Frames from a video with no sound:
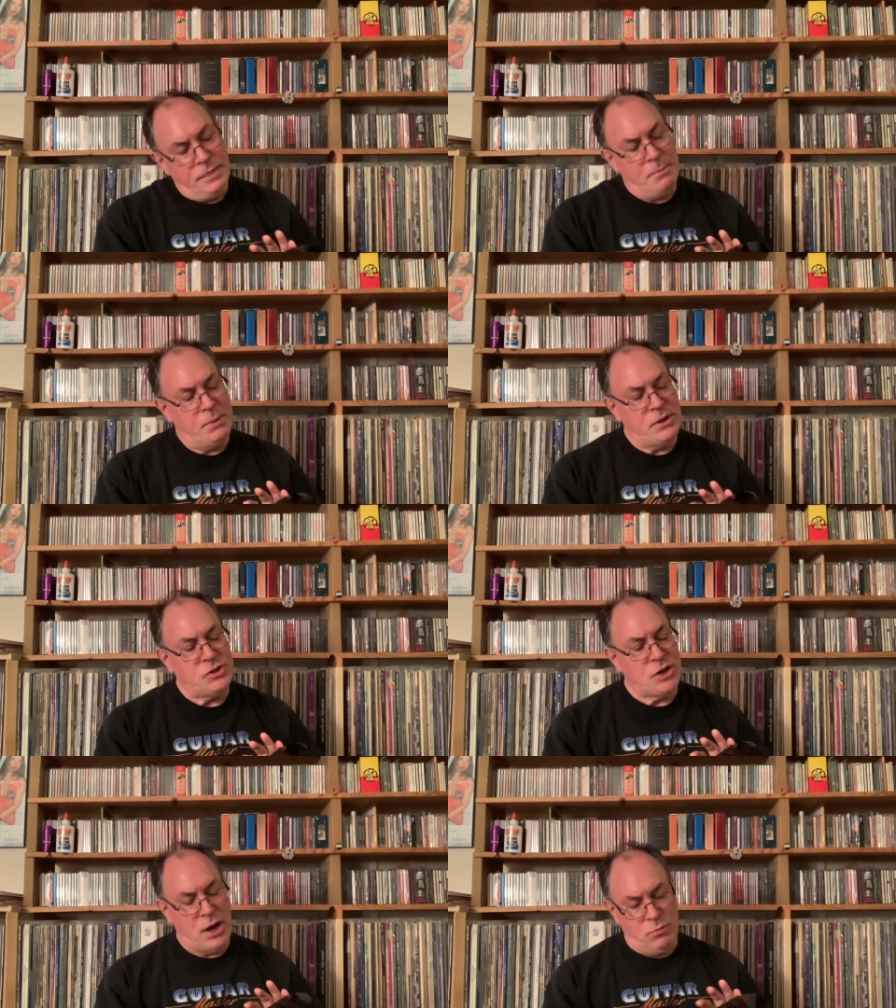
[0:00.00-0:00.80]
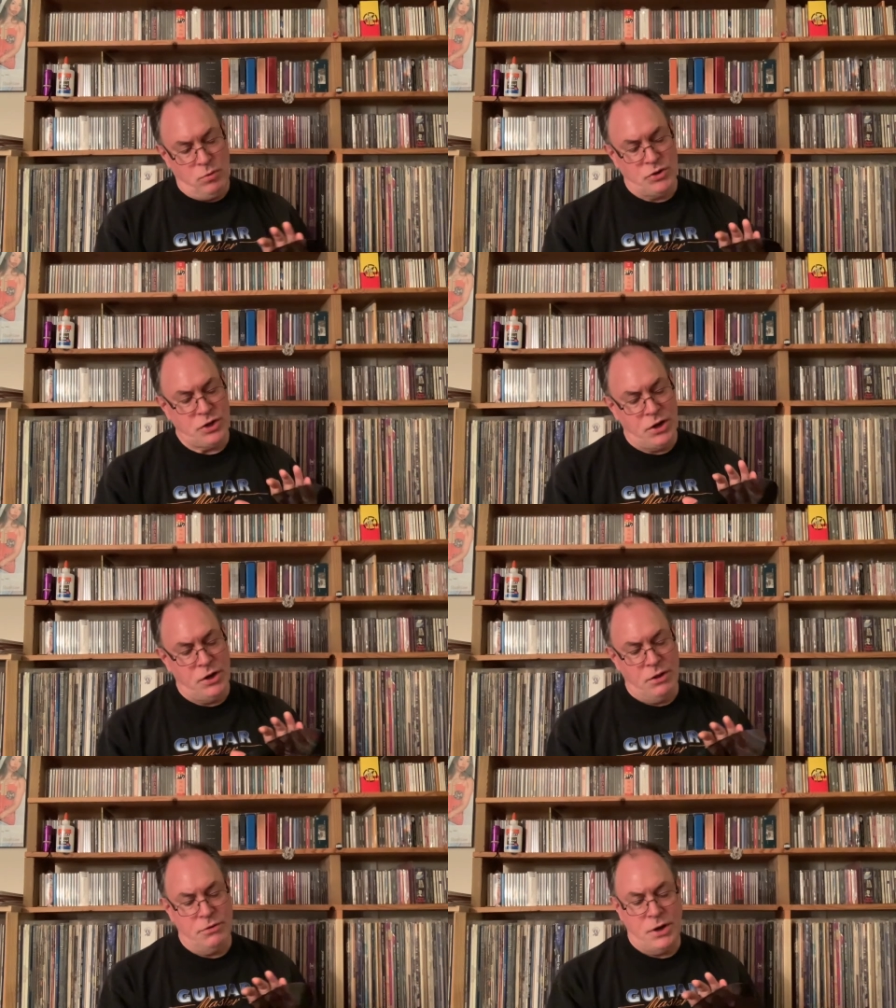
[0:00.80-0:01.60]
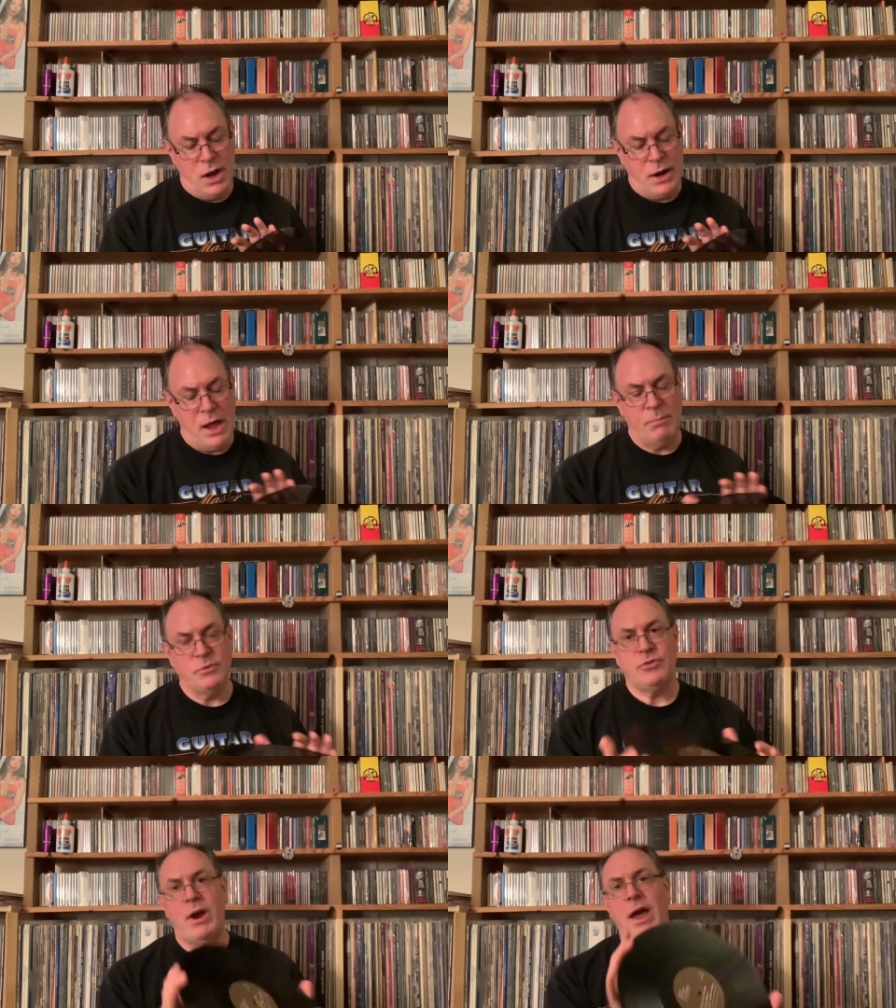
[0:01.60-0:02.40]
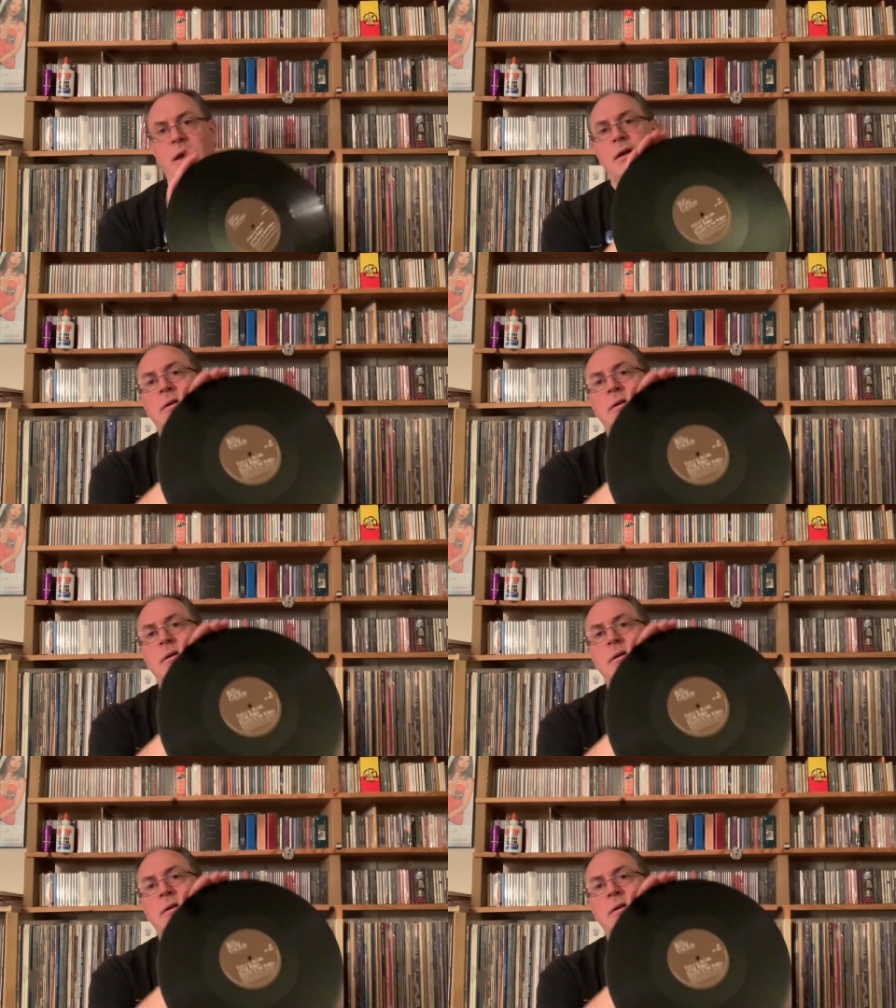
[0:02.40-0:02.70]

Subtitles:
B-side was another non-album track.